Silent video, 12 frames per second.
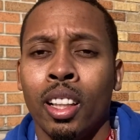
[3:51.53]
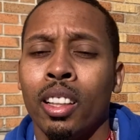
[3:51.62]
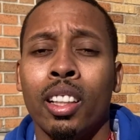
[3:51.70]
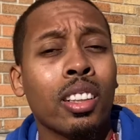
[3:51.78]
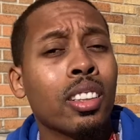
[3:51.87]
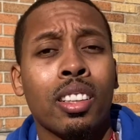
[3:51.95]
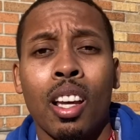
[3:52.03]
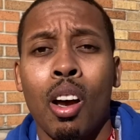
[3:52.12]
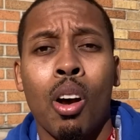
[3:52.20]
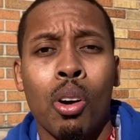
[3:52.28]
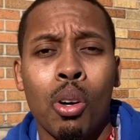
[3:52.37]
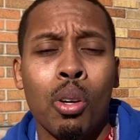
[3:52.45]
This is a
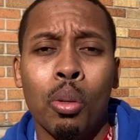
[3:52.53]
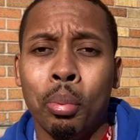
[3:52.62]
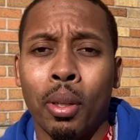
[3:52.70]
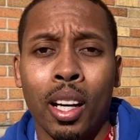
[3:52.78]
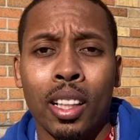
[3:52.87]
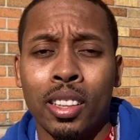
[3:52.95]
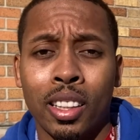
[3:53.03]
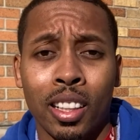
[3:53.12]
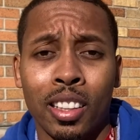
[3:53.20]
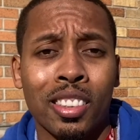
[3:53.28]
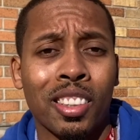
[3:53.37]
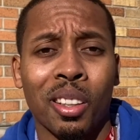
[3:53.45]
whole
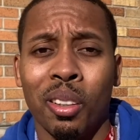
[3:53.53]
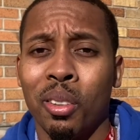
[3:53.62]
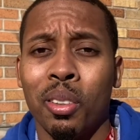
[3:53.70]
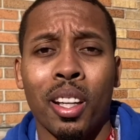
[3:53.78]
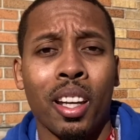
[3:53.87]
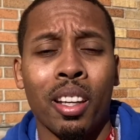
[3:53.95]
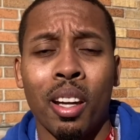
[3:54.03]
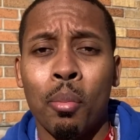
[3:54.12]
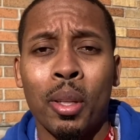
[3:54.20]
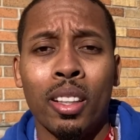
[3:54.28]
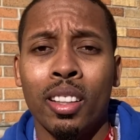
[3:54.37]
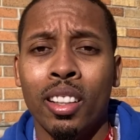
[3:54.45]
process. So, I
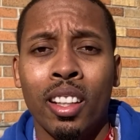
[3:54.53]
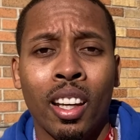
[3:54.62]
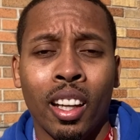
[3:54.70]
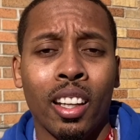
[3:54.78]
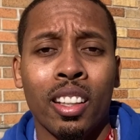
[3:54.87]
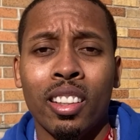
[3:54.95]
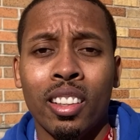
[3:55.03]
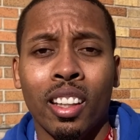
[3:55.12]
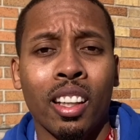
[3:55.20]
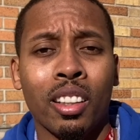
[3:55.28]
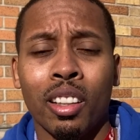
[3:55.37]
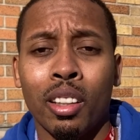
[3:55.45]
mean, and
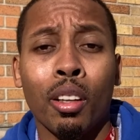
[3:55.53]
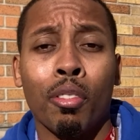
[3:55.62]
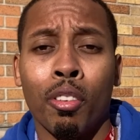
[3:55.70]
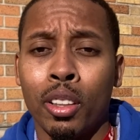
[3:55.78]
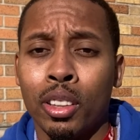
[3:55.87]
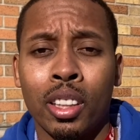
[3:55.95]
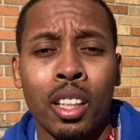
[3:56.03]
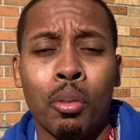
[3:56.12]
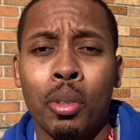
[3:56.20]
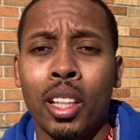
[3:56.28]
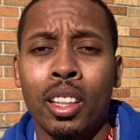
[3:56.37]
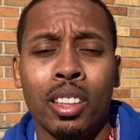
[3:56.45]
the first thing
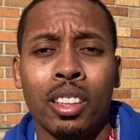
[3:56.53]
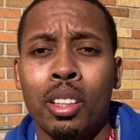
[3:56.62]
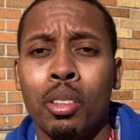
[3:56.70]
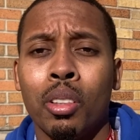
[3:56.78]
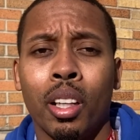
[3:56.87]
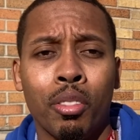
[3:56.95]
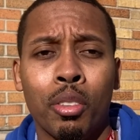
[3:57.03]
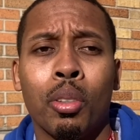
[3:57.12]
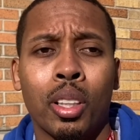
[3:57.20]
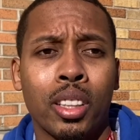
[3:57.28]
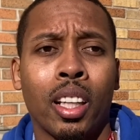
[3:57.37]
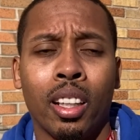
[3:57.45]
we need to do if you
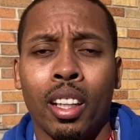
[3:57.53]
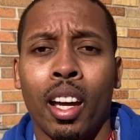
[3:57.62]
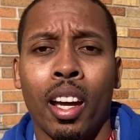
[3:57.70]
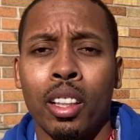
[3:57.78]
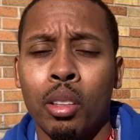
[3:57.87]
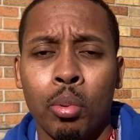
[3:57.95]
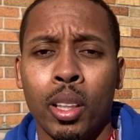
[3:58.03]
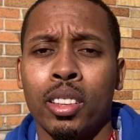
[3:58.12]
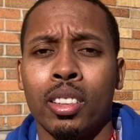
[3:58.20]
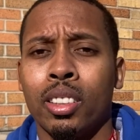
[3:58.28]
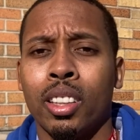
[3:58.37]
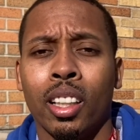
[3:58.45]
are taking an
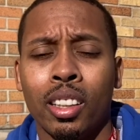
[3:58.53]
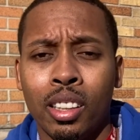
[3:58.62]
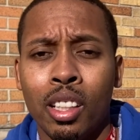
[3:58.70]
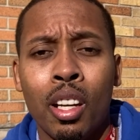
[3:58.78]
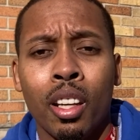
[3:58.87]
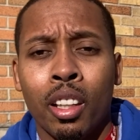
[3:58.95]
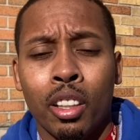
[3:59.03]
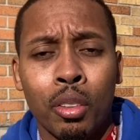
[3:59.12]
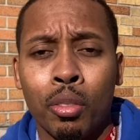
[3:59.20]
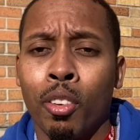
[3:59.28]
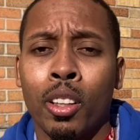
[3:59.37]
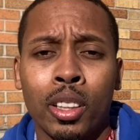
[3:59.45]
ACCUPLACER test, you
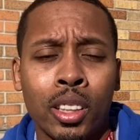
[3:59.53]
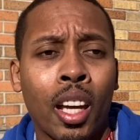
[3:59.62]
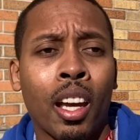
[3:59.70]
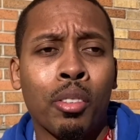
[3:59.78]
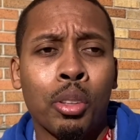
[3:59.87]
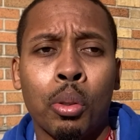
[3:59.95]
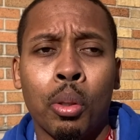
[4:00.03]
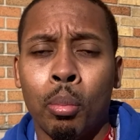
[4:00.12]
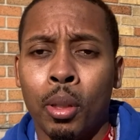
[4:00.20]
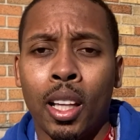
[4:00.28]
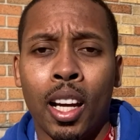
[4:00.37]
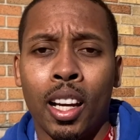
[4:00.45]
first have
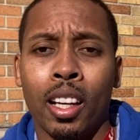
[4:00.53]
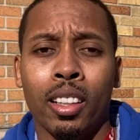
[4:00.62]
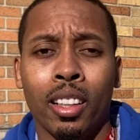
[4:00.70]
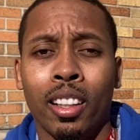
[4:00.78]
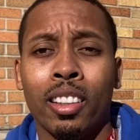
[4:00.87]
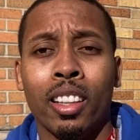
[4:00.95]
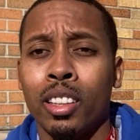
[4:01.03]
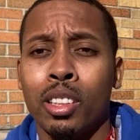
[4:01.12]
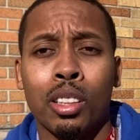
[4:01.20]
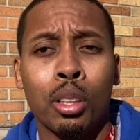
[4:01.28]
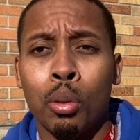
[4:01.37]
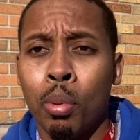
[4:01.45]
apply. There's a
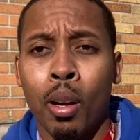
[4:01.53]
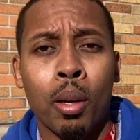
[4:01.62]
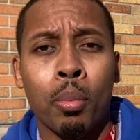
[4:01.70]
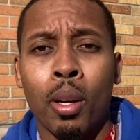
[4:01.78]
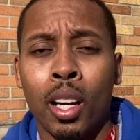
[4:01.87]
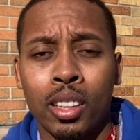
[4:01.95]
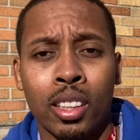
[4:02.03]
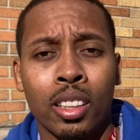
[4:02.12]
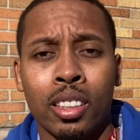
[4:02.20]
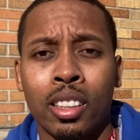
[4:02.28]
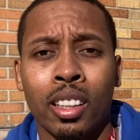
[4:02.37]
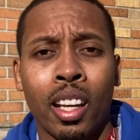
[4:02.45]
two-part
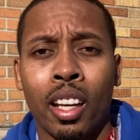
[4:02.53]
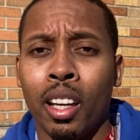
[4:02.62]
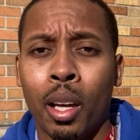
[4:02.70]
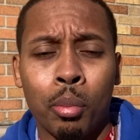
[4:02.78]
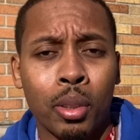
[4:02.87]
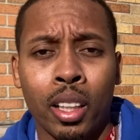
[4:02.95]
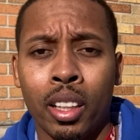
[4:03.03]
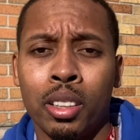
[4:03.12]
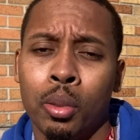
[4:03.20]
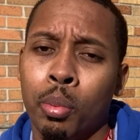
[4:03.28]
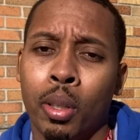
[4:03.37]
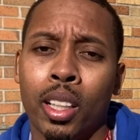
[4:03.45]
process to that
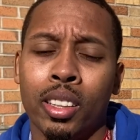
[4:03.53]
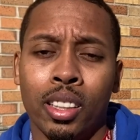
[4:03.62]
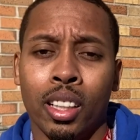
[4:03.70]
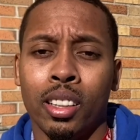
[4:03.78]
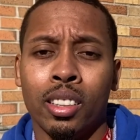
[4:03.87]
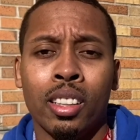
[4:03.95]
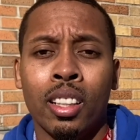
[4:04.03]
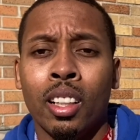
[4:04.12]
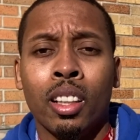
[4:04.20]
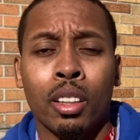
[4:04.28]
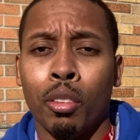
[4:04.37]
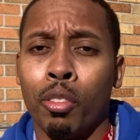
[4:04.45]
application process.
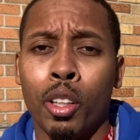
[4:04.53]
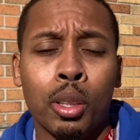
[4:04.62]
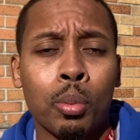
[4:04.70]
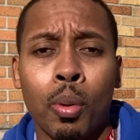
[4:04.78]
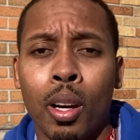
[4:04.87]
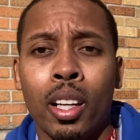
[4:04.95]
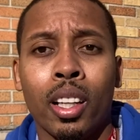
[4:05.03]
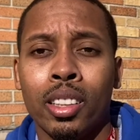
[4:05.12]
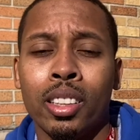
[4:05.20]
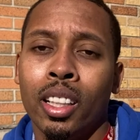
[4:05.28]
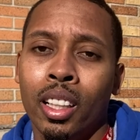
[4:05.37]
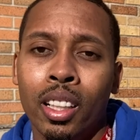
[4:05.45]
The first part
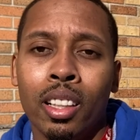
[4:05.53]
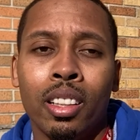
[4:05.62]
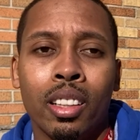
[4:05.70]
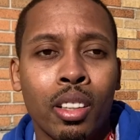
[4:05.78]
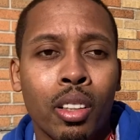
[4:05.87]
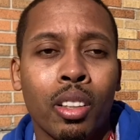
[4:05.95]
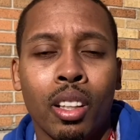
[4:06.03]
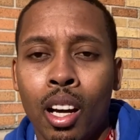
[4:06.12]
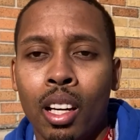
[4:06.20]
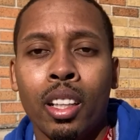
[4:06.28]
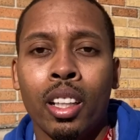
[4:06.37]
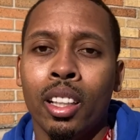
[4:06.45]
is getting your
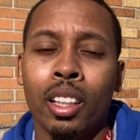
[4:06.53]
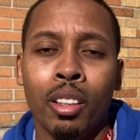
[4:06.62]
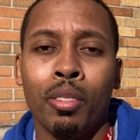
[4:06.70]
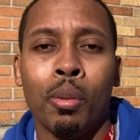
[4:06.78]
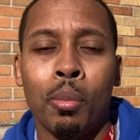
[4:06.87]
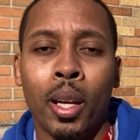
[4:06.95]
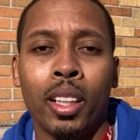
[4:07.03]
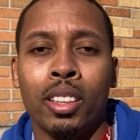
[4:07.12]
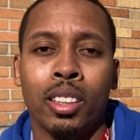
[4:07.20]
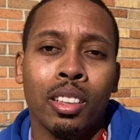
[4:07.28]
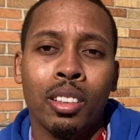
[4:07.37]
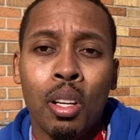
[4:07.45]
login
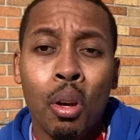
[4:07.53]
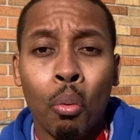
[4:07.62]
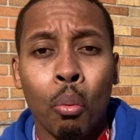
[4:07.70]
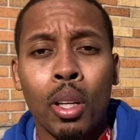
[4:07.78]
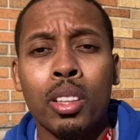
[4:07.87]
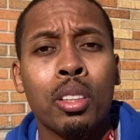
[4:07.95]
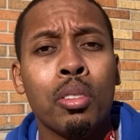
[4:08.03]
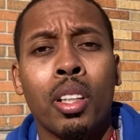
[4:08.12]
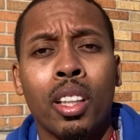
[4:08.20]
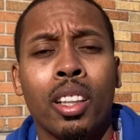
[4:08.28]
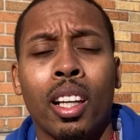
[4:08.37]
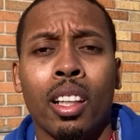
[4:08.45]
information. Once you
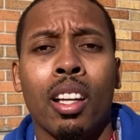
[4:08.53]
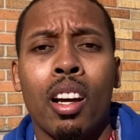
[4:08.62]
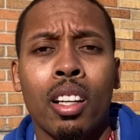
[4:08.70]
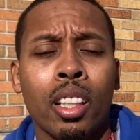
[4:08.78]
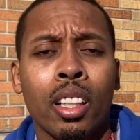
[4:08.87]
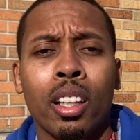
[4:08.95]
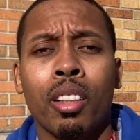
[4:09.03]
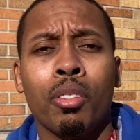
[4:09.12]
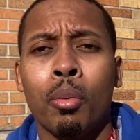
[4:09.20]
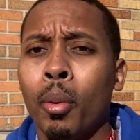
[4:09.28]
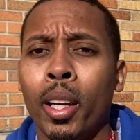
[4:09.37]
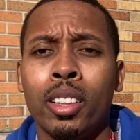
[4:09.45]
get that login
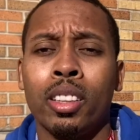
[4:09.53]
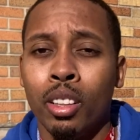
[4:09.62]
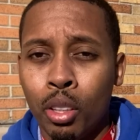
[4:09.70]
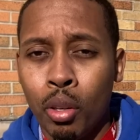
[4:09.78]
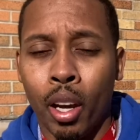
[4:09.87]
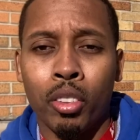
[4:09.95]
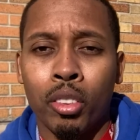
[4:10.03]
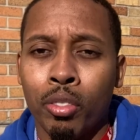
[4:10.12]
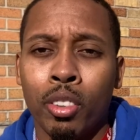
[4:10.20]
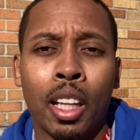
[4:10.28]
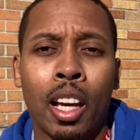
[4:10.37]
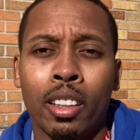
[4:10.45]
information, you have to
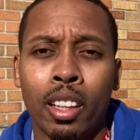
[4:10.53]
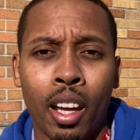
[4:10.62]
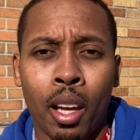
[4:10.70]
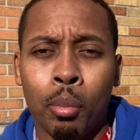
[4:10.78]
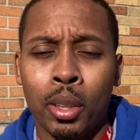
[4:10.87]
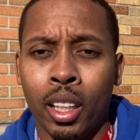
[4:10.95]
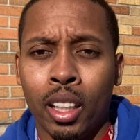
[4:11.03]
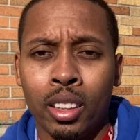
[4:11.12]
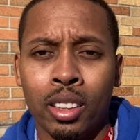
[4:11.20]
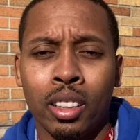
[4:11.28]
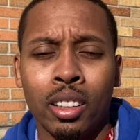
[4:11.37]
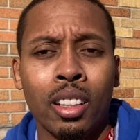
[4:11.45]
fill out the
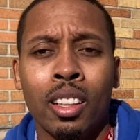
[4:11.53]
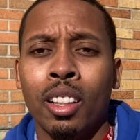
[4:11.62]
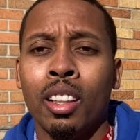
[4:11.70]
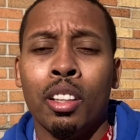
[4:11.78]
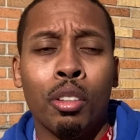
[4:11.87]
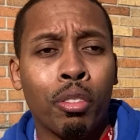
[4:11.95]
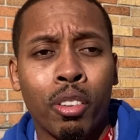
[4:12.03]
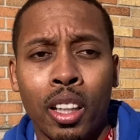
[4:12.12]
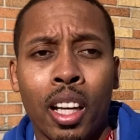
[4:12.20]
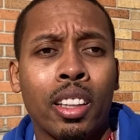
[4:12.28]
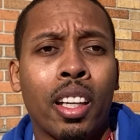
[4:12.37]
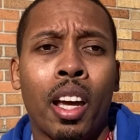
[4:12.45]
application. You fill
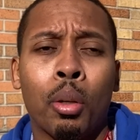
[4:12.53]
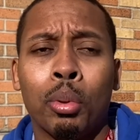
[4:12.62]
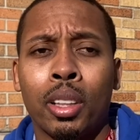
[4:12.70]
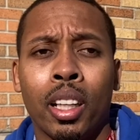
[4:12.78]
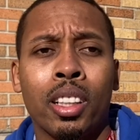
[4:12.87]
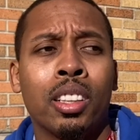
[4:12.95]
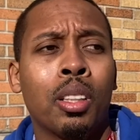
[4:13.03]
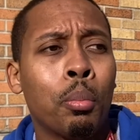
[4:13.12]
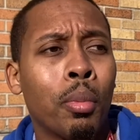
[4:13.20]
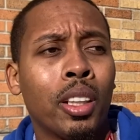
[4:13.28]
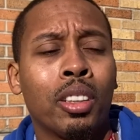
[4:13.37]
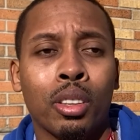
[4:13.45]
out the application,
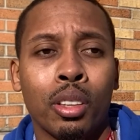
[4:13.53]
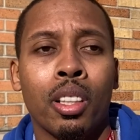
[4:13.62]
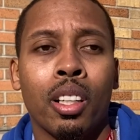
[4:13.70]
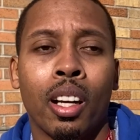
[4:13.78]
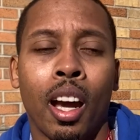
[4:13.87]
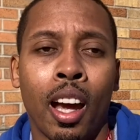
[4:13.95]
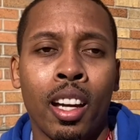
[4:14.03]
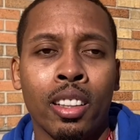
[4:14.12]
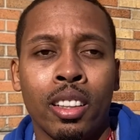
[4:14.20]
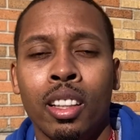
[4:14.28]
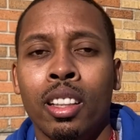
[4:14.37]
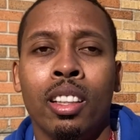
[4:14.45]
make sure your
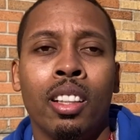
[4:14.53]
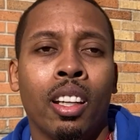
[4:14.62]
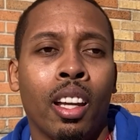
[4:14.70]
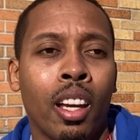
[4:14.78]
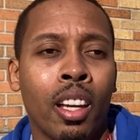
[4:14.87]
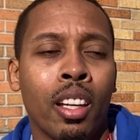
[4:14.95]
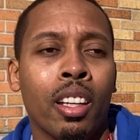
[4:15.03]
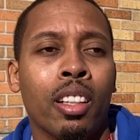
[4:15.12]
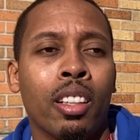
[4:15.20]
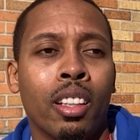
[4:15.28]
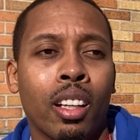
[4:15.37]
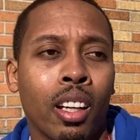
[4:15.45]
ID and